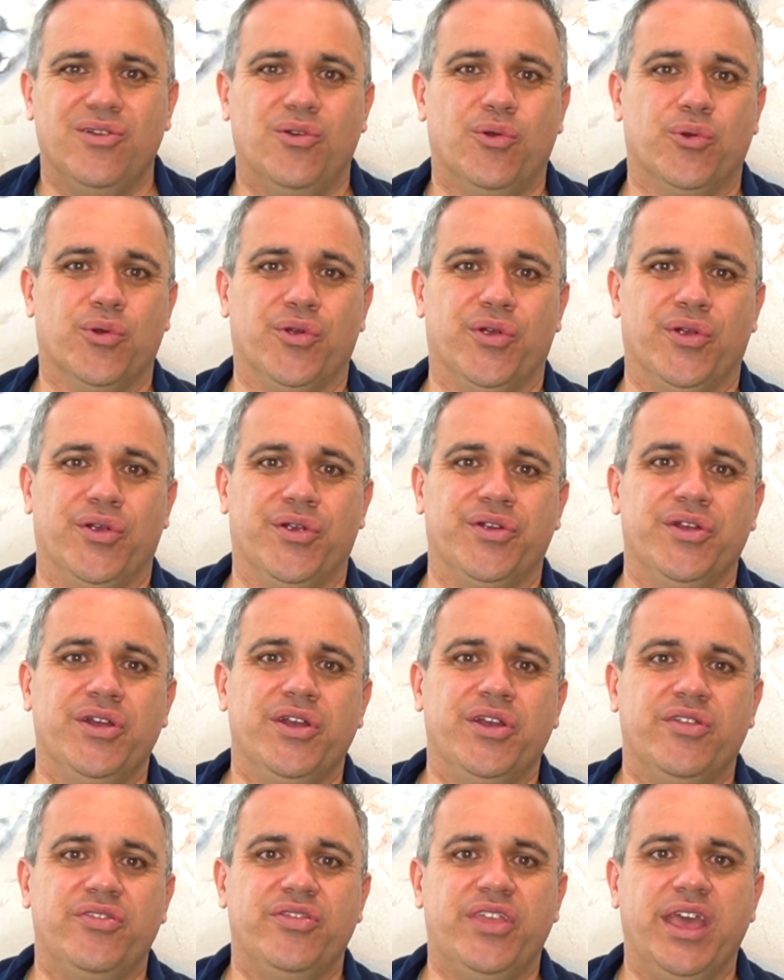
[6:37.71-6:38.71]

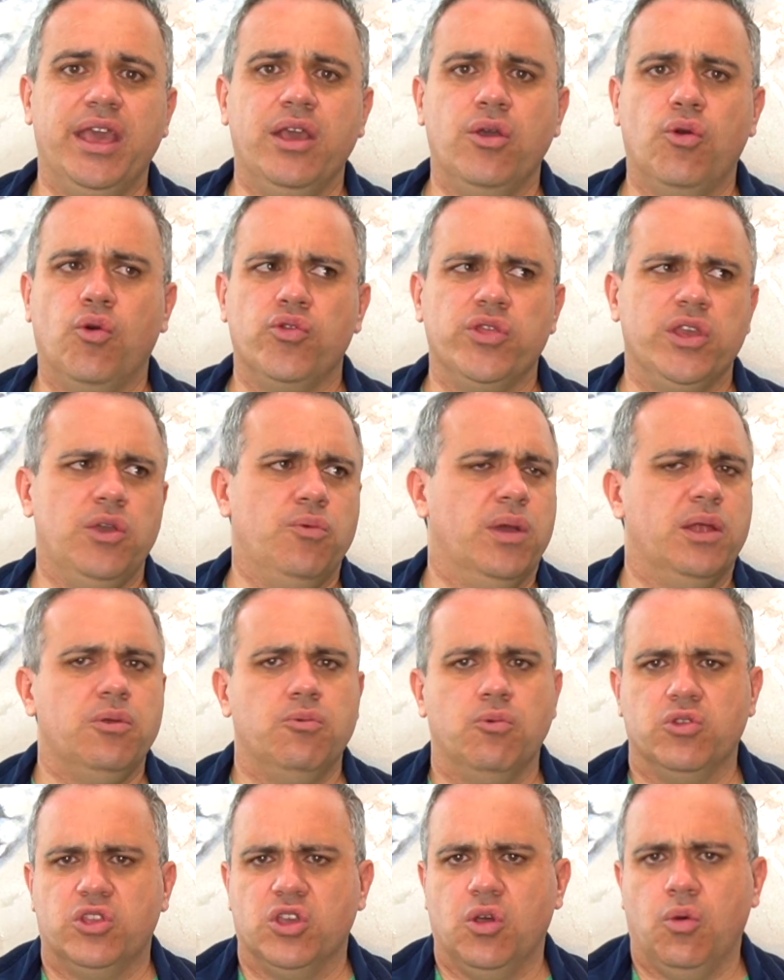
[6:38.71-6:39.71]
or they only
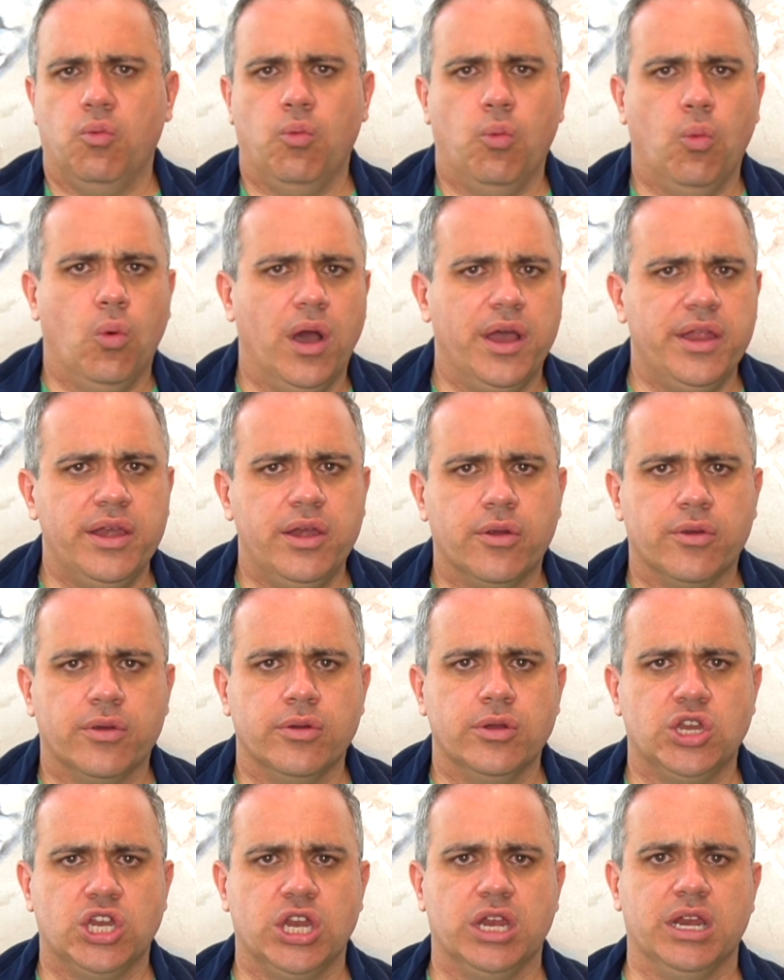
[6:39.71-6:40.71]
went to 1
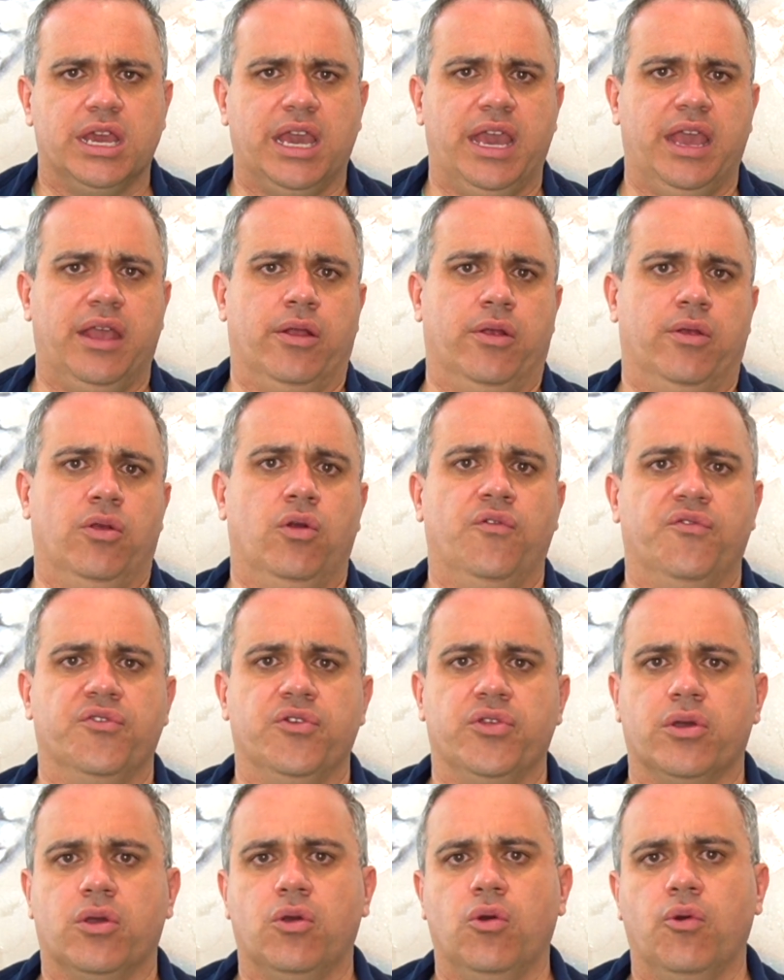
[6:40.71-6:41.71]
urgent care
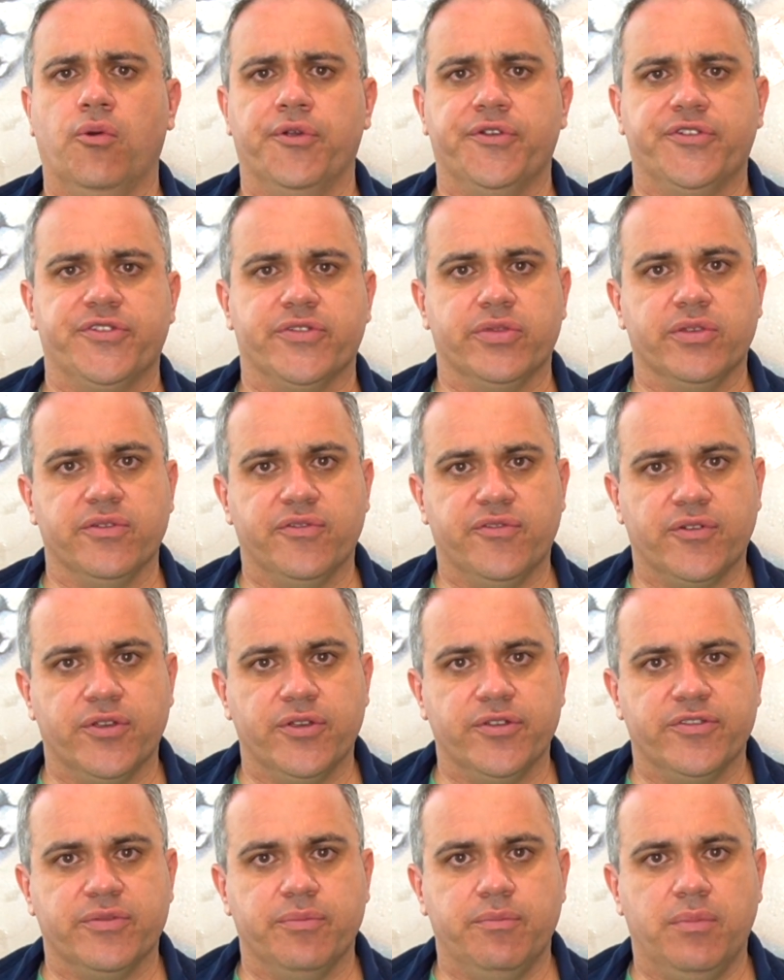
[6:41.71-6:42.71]
over the course of the
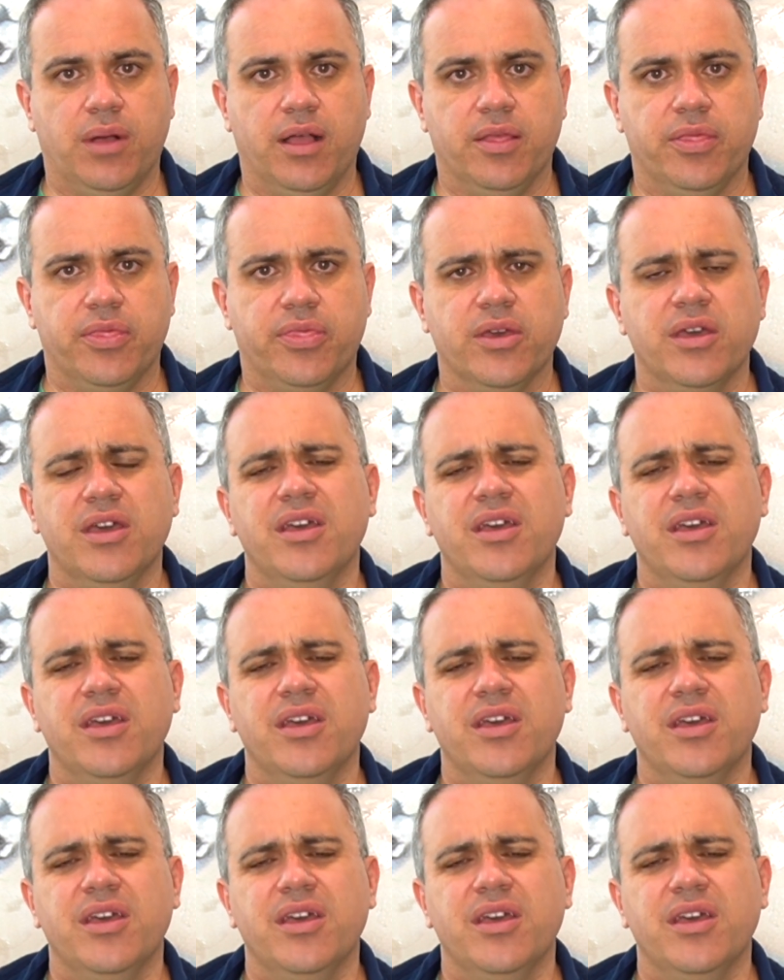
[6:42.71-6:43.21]
first month.